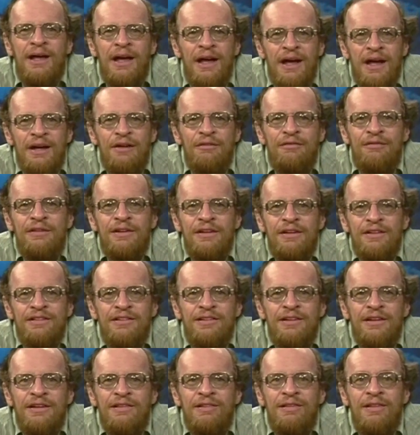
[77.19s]

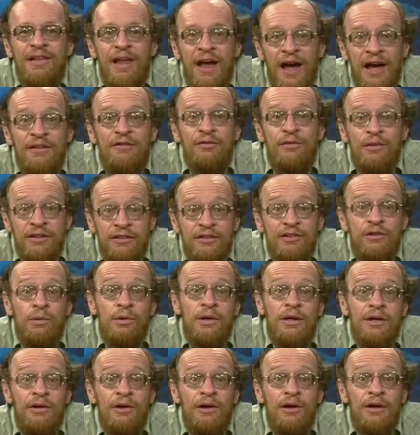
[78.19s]
confidence that a lot of what's
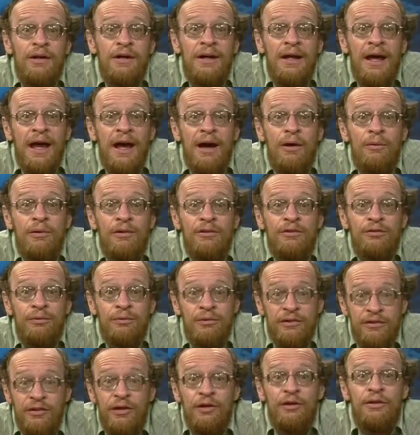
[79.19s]
going on now is
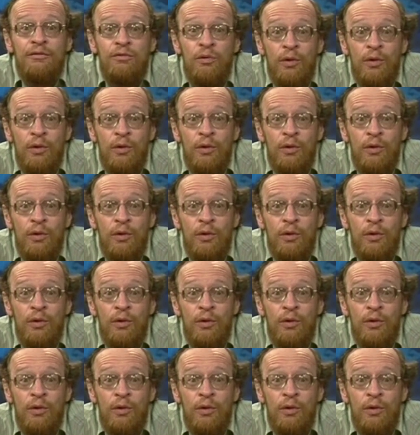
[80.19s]
a result